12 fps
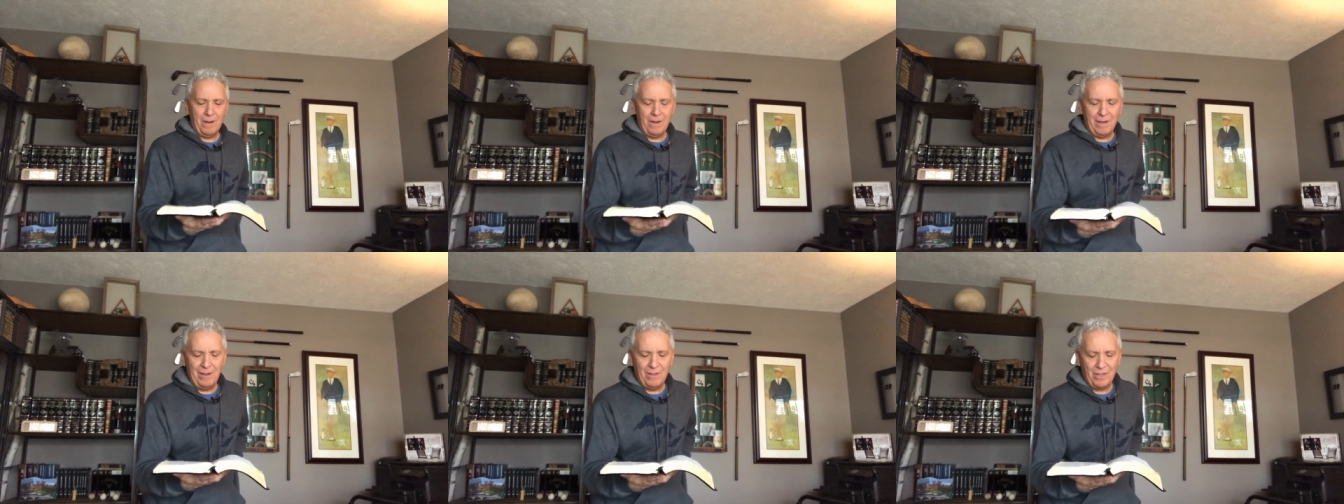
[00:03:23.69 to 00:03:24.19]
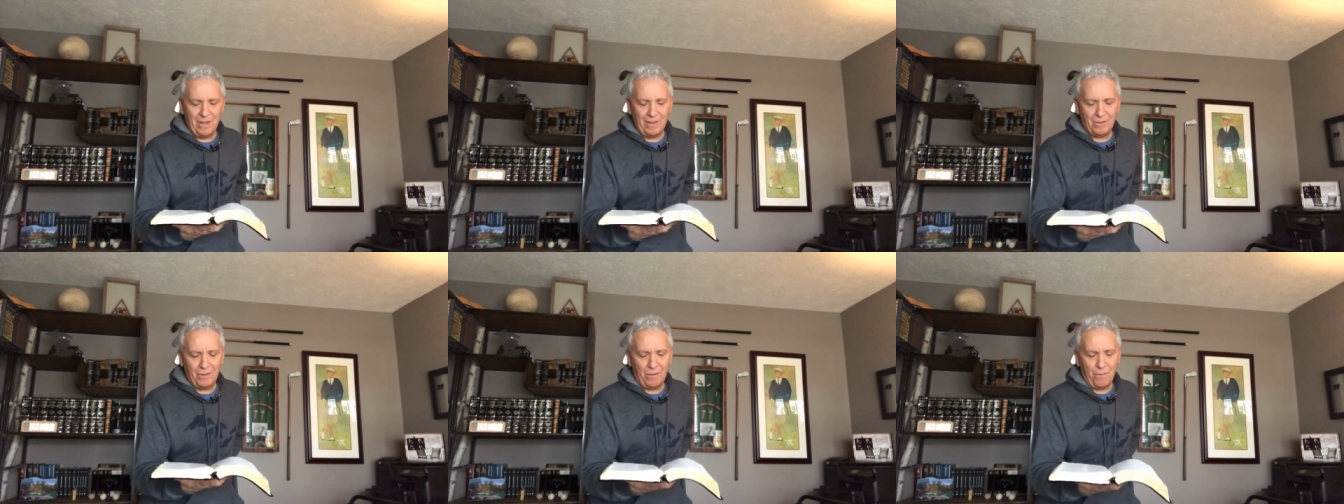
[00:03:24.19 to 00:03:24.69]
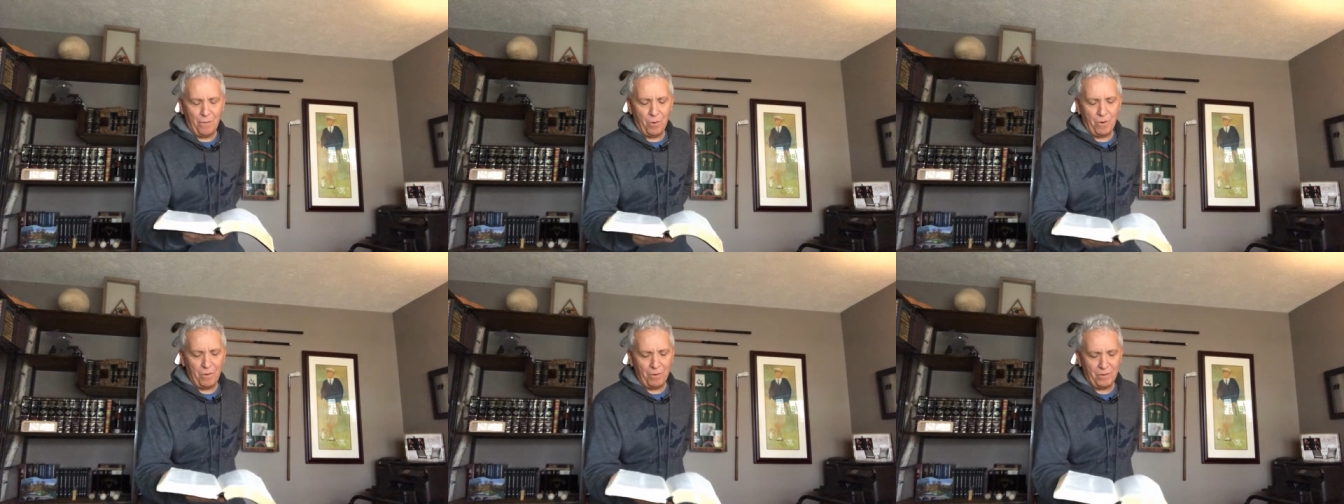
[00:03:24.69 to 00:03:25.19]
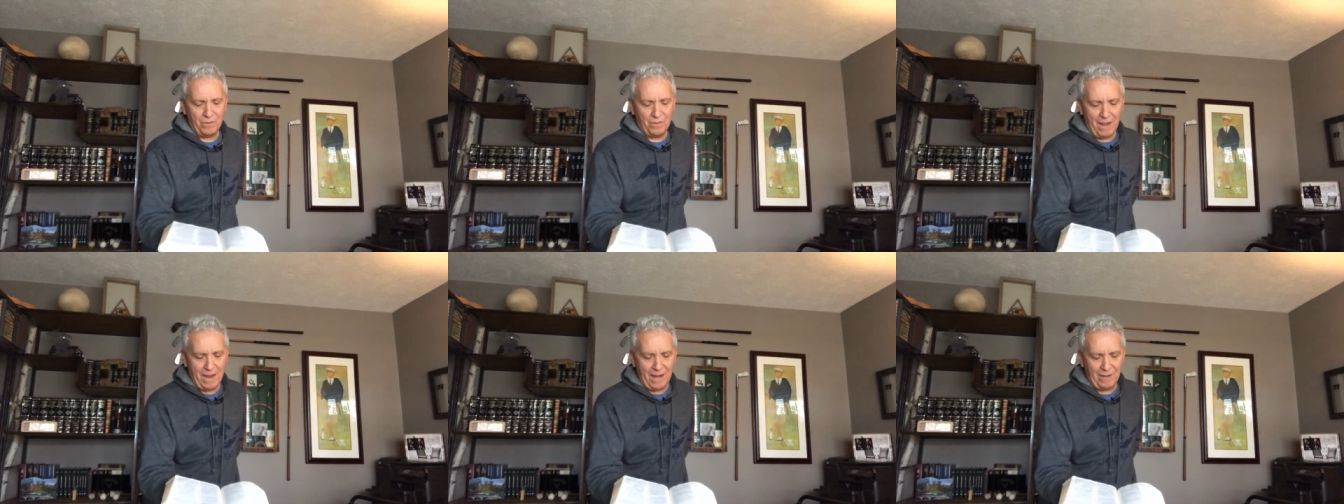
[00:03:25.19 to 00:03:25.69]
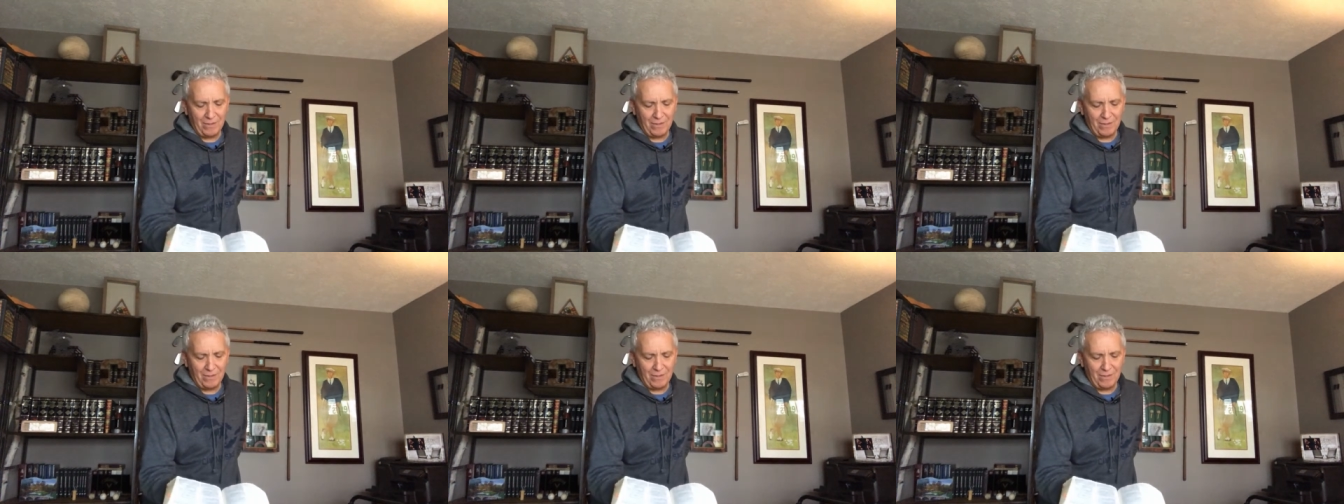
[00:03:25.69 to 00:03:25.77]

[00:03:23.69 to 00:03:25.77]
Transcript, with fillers: Ecclesiastes 4, verse 9.